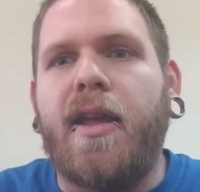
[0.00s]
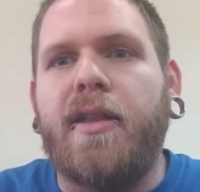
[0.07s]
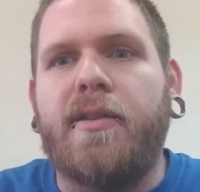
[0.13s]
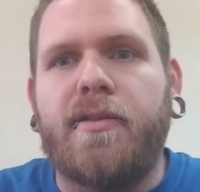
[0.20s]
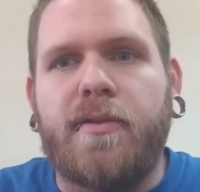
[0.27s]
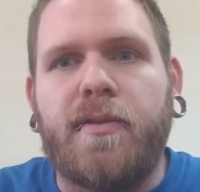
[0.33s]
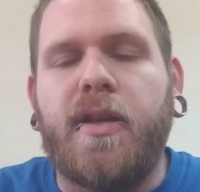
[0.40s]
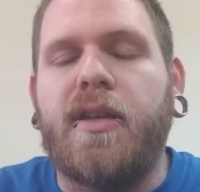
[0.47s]

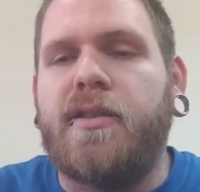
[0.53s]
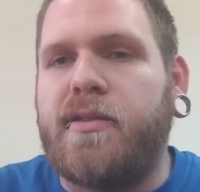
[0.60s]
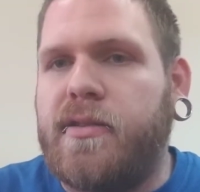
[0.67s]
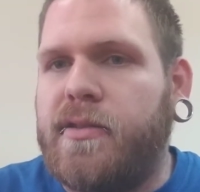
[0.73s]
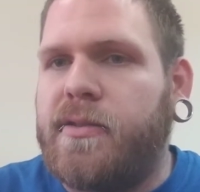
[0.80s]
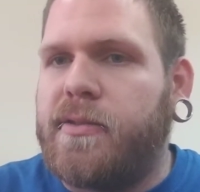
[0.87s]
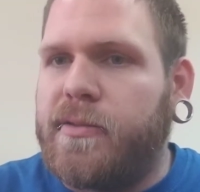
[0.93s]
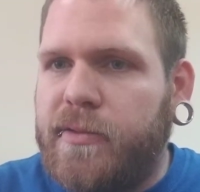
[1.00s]
It's
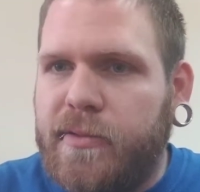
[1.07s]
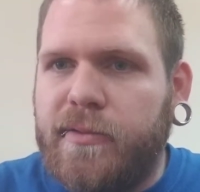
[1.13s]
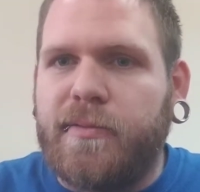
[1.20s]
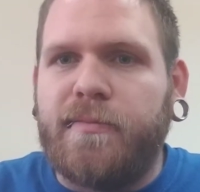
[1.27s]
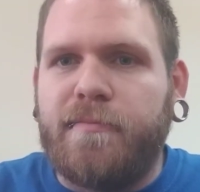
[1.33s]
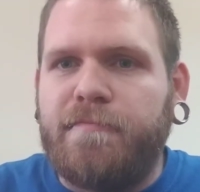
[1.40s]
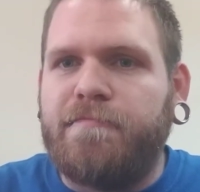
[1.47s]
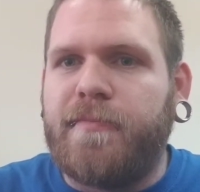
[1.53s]

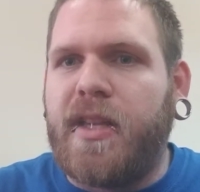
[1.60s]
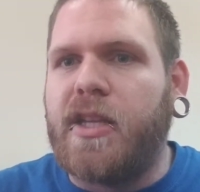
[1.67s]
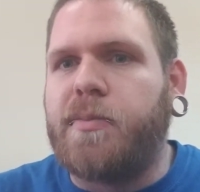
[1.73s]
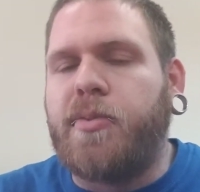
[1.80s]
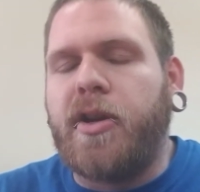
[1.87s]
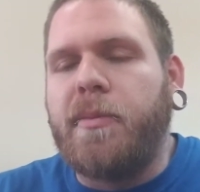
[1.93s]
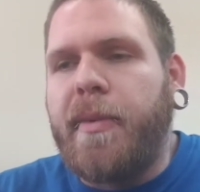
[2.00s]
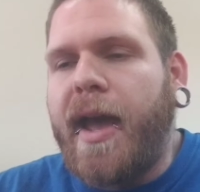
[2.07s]
gets
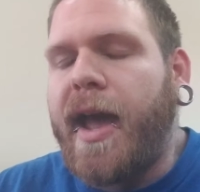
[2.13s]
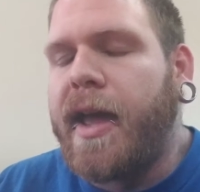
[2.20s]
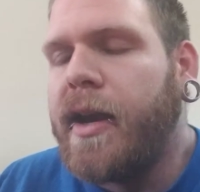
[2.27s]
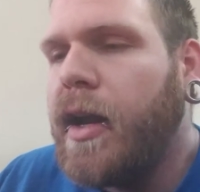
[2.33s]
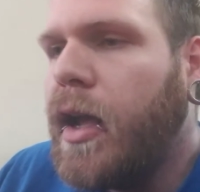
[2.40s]
pretty bad.